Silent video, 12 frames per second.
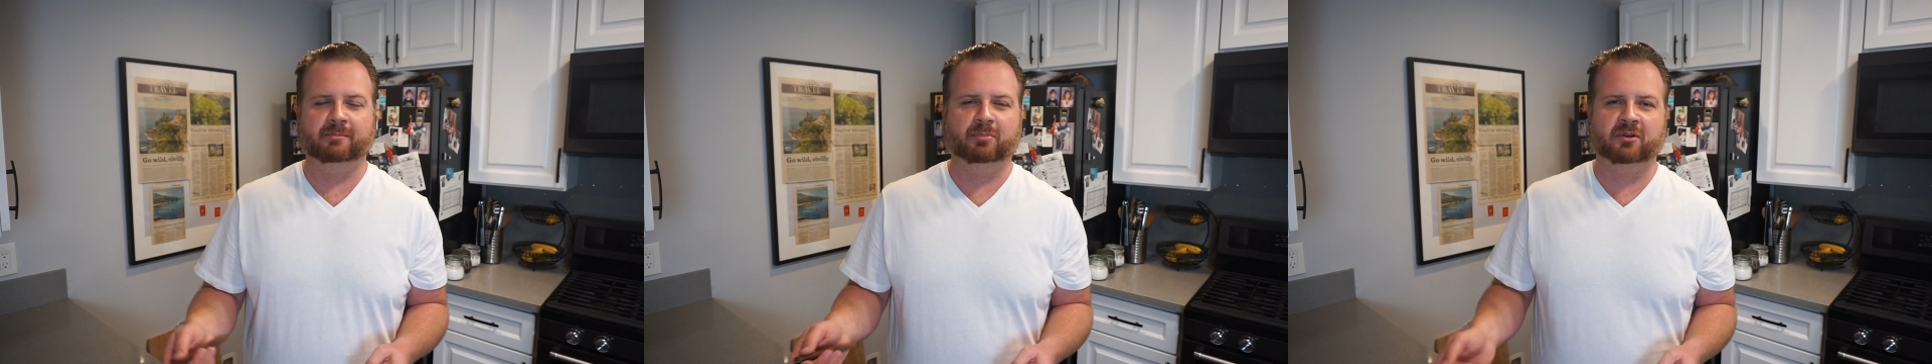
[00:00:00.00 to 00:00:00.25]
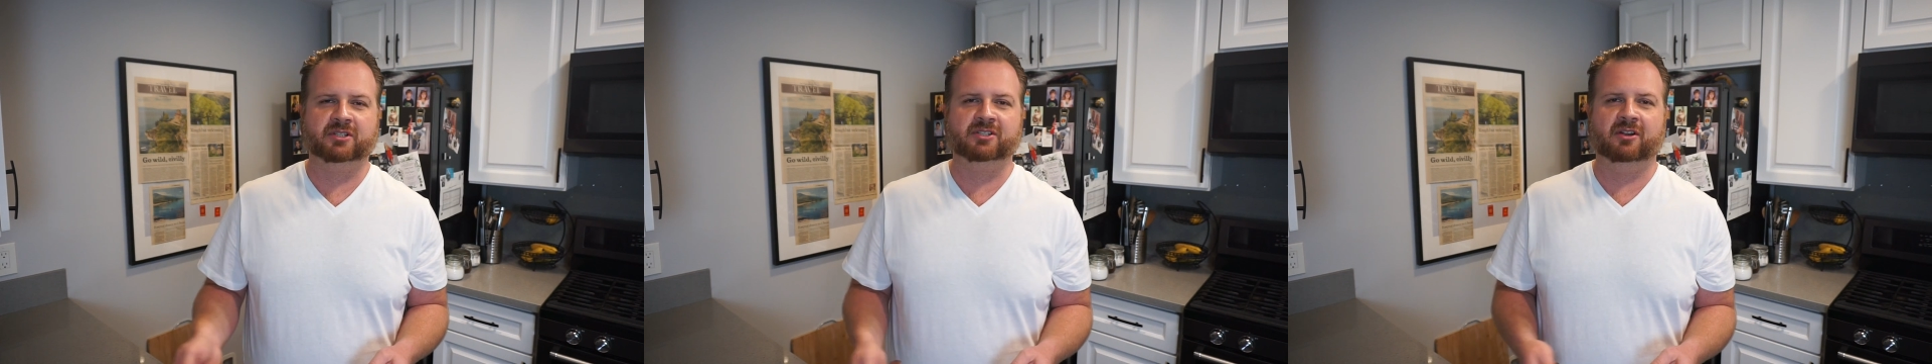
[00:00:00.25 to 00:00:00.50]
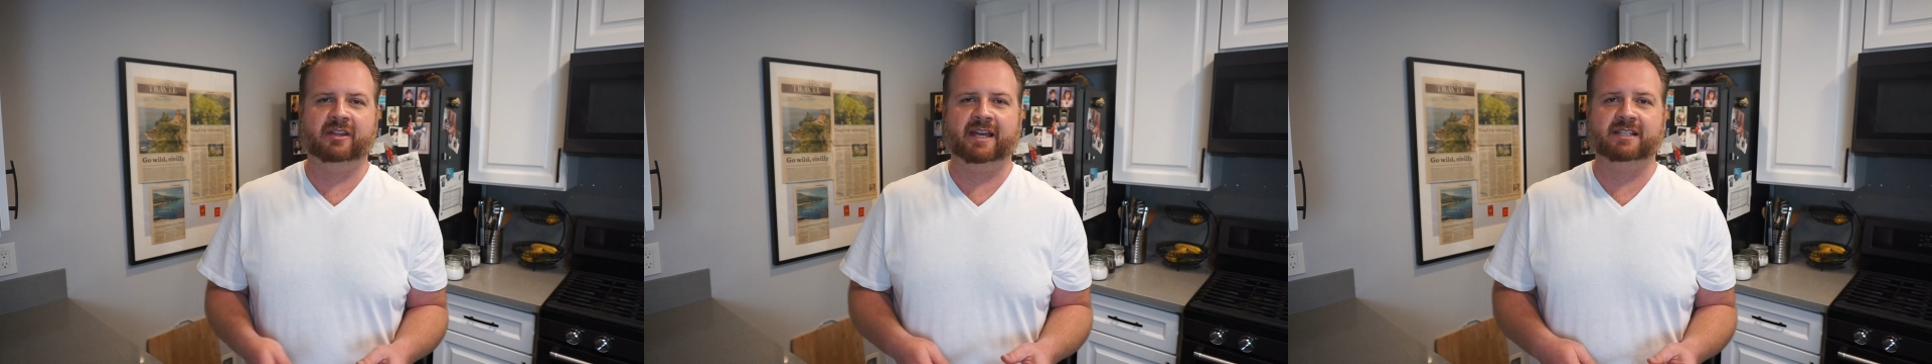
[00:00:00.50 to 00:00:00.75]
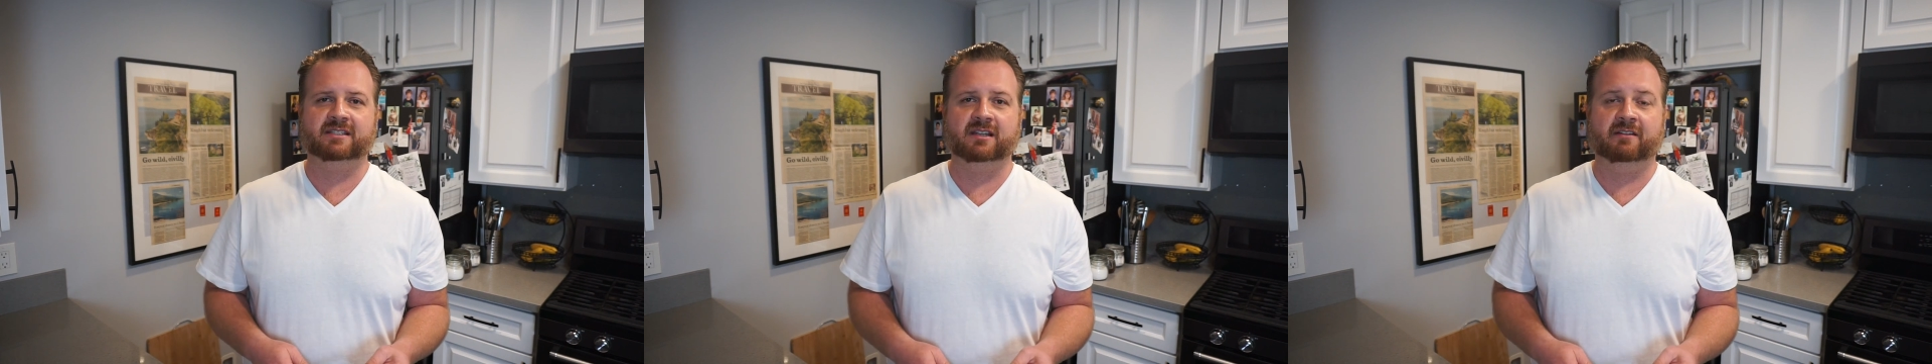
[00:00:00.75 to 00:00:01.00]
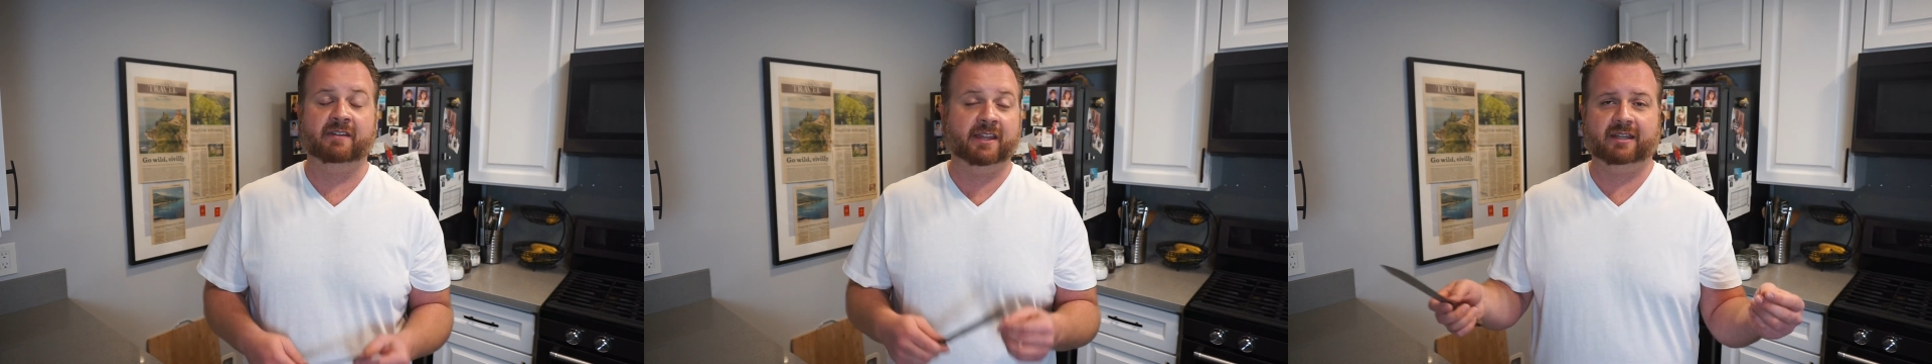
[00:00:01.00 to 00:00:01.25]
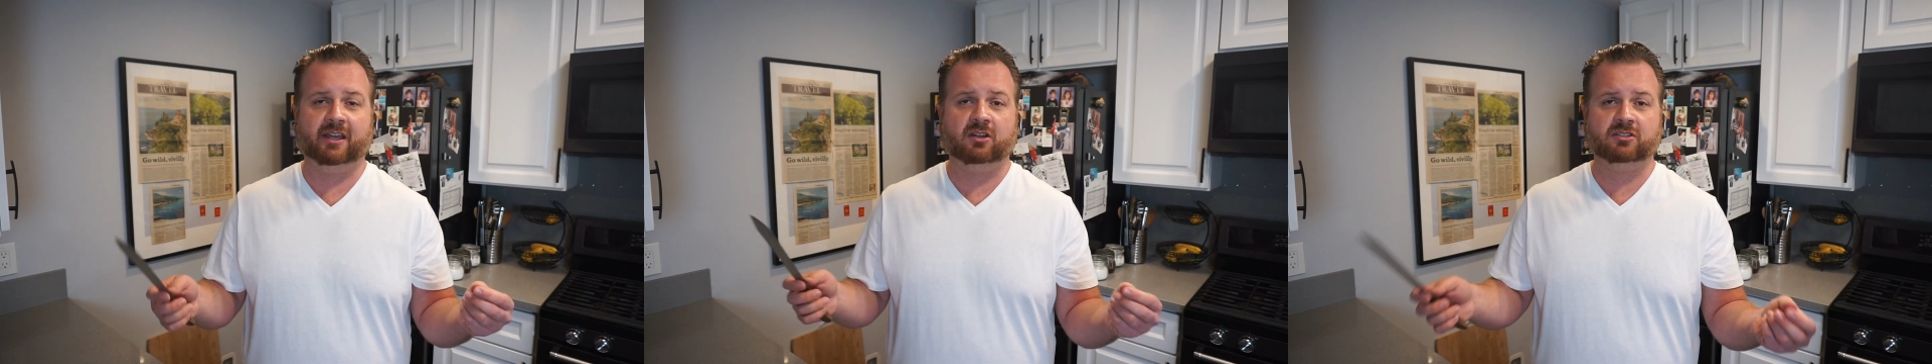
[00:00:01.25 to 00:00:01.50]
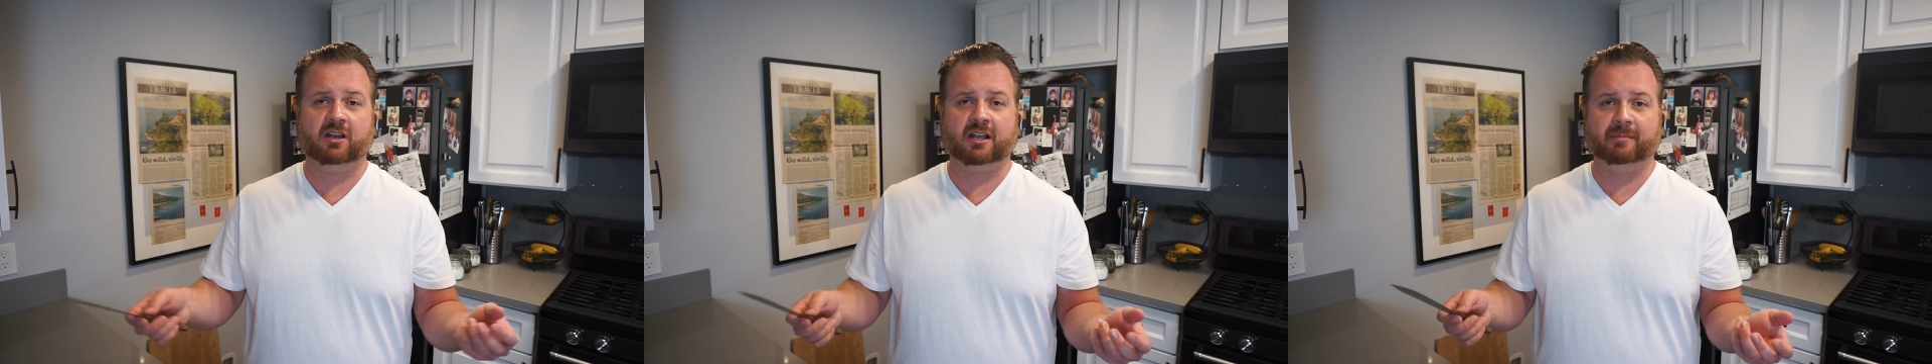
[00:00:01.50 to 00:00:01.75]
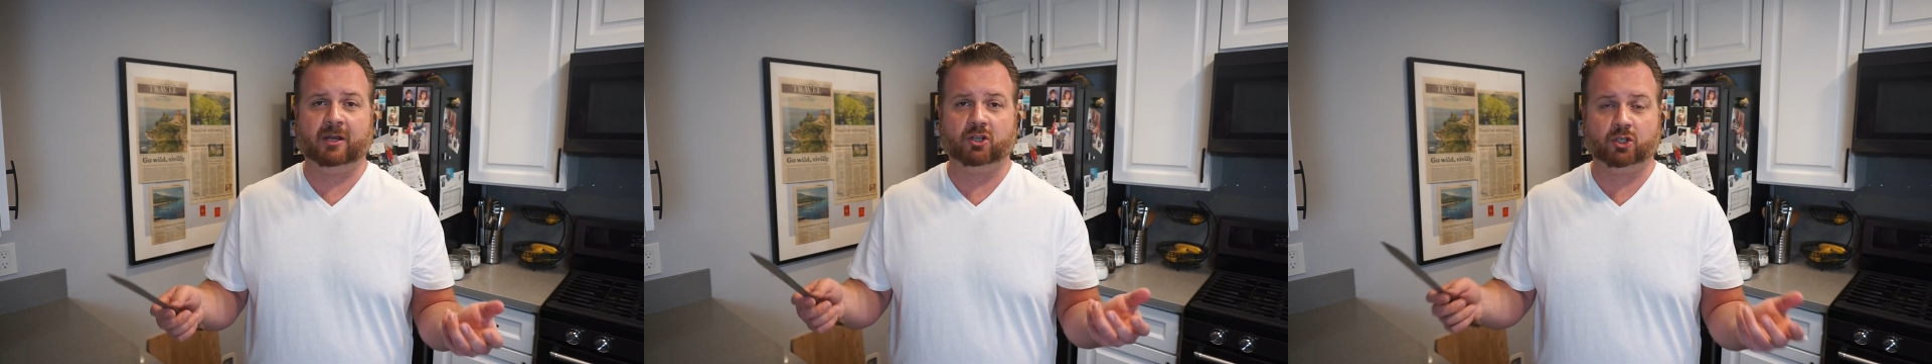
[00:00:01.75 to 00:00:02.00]
the books and all that stuff, and then they all talk
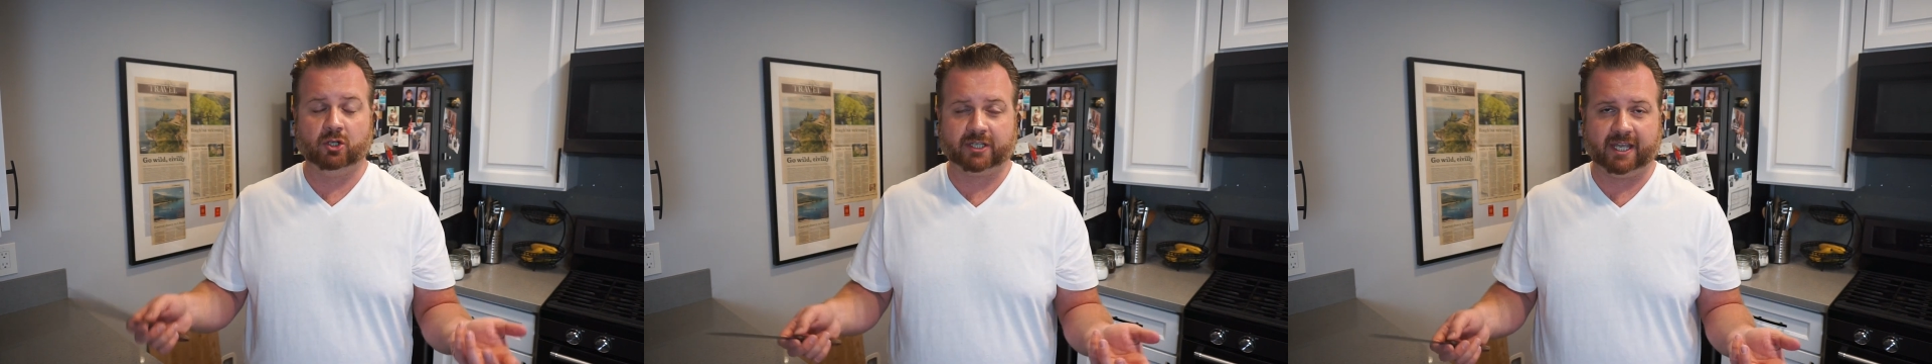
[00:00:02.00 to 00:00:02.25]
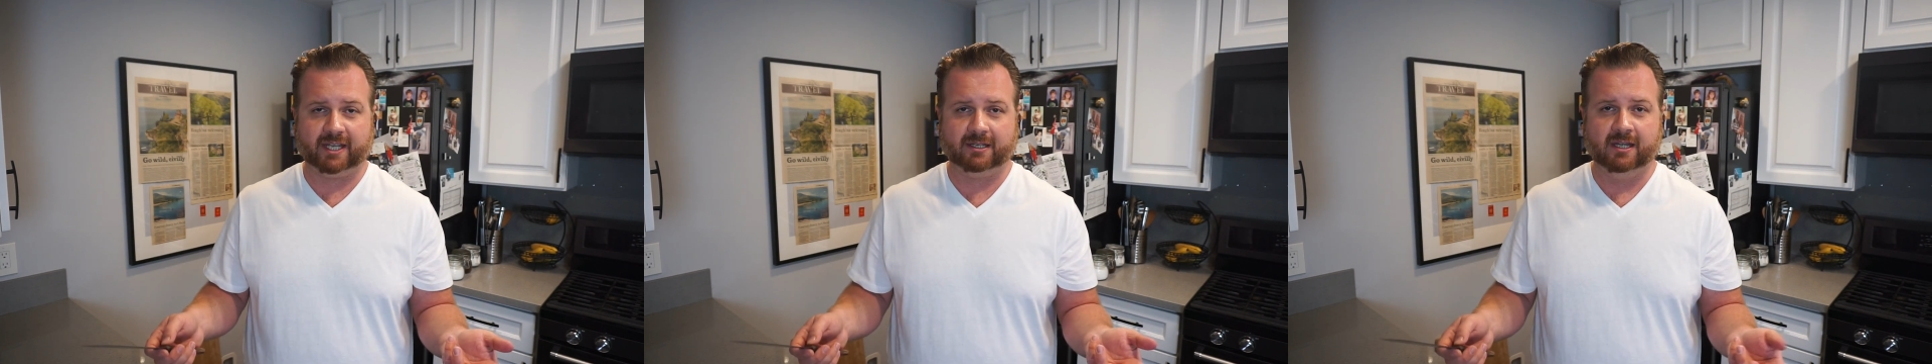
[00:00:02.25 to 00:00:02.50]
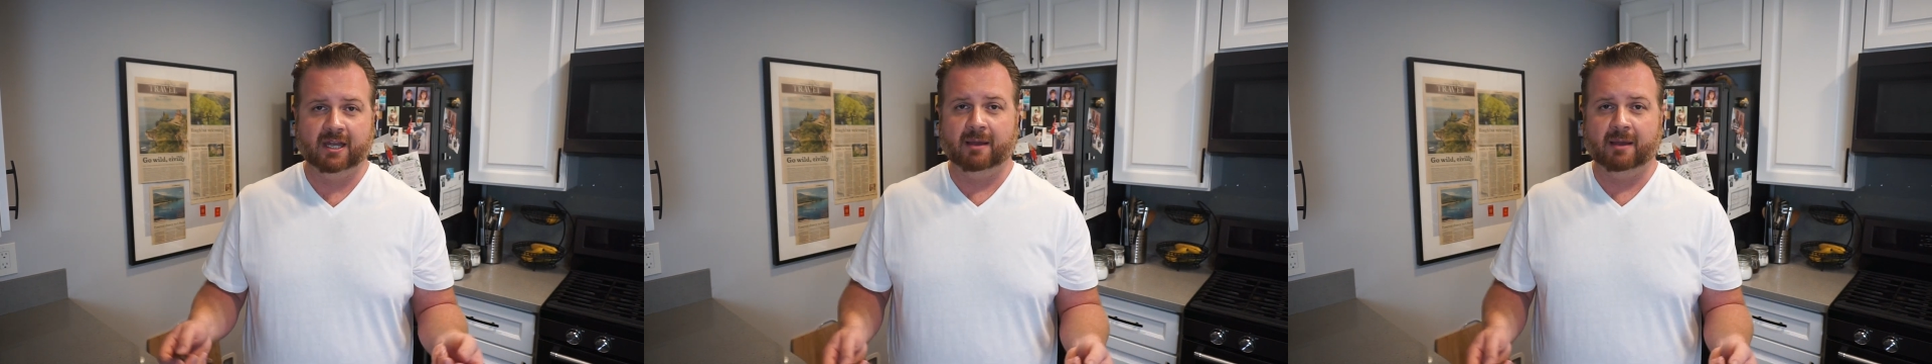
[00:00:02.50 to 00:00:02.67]
about cooking,